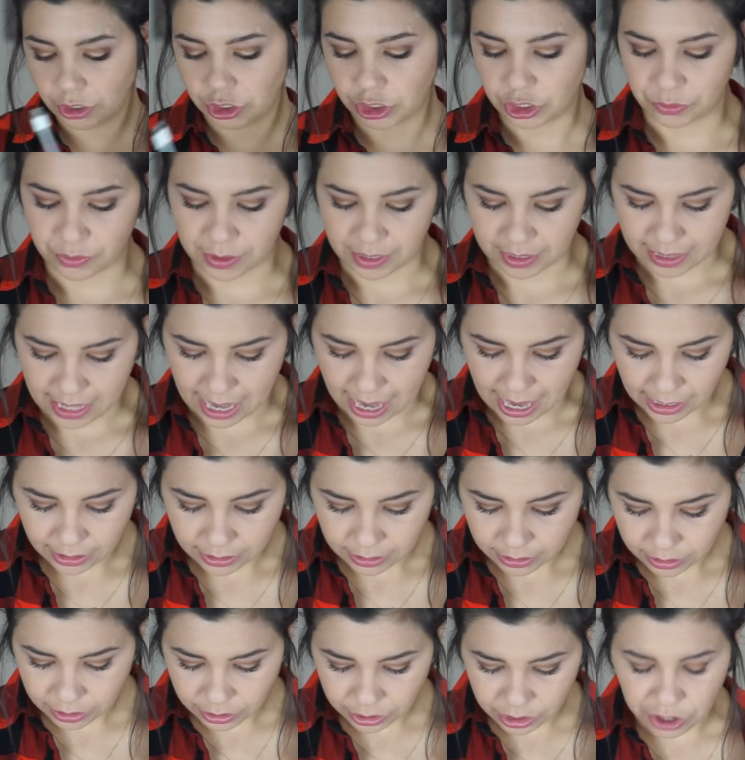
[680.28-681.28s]
doing
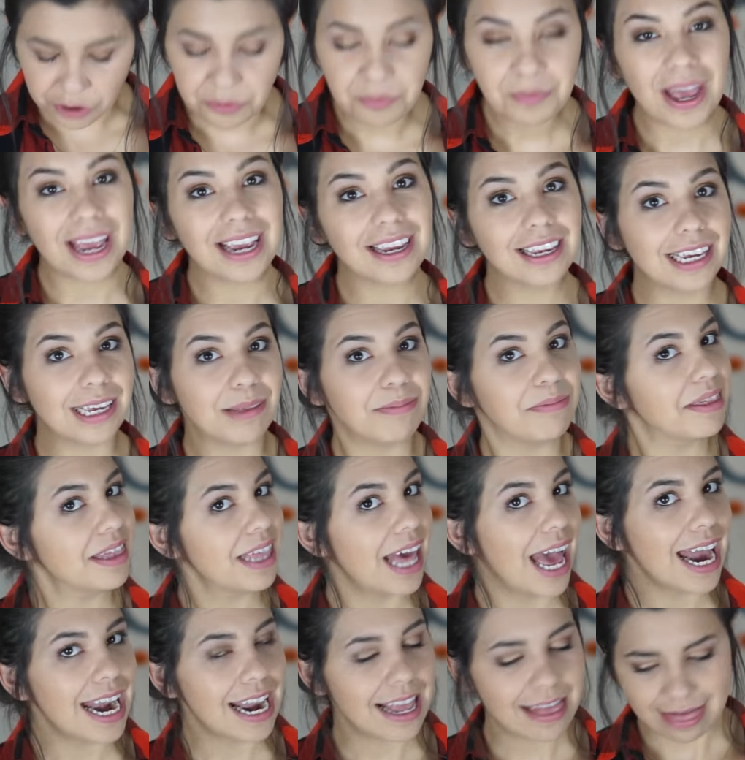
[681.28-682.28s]
that, so I keep
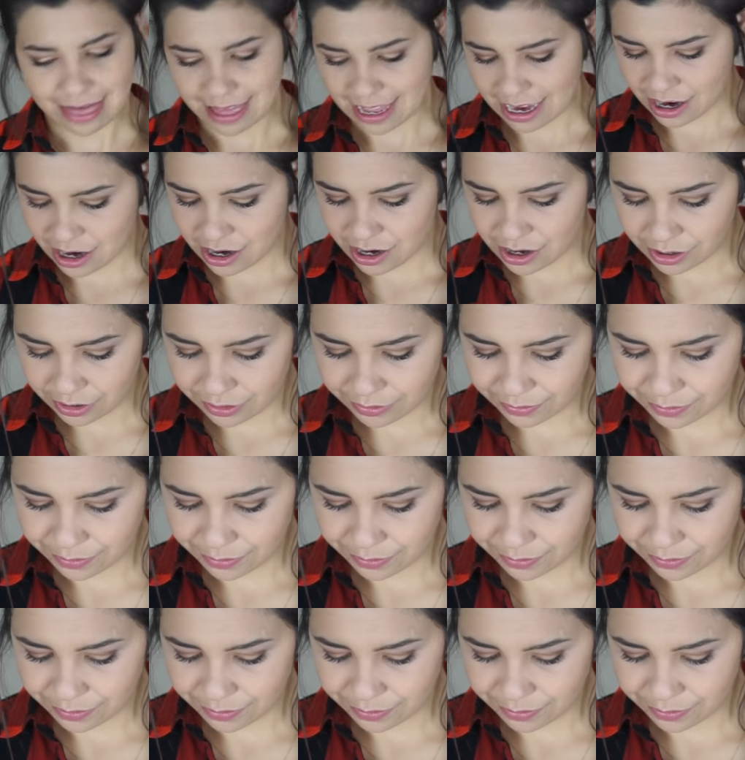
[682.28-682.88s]
that in there